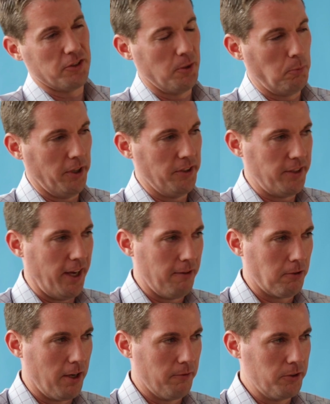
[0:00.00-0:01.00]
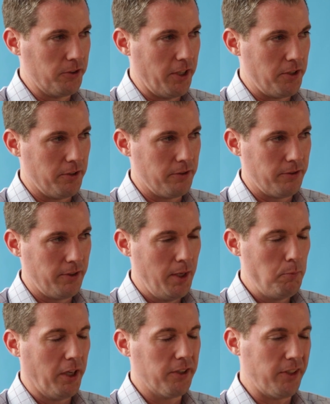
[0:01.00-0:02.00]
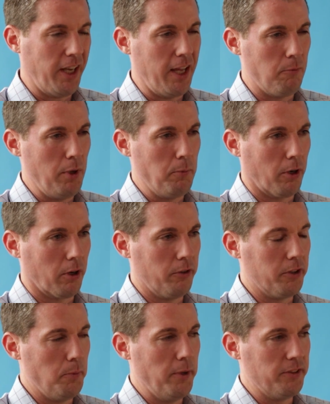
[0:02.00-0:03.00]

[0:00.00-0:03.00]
just a place to have conversations, because again, people are really